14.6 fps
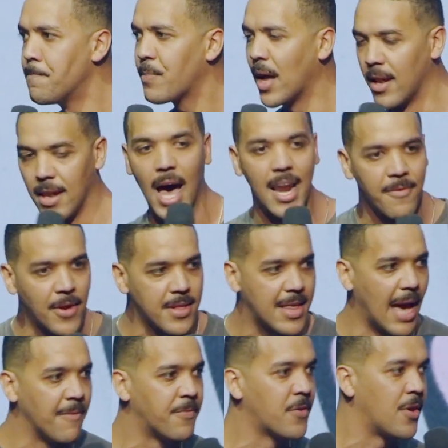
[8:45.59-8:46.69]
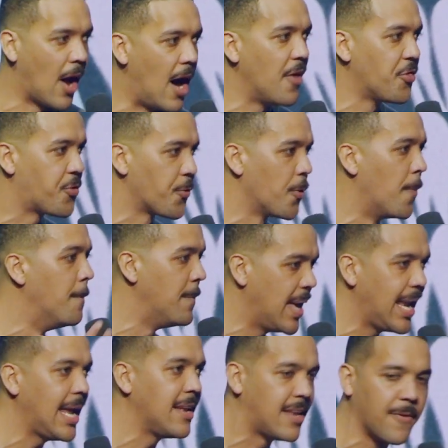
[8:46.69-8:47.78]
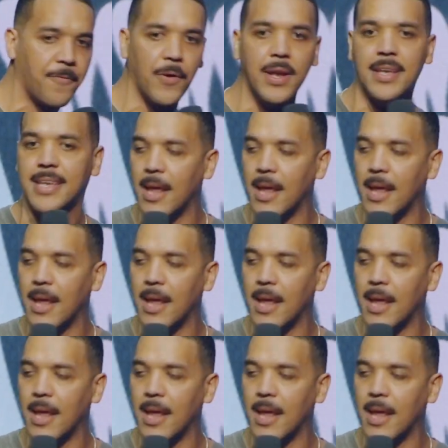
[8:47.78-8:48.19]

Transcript: a lot of us have gone through many different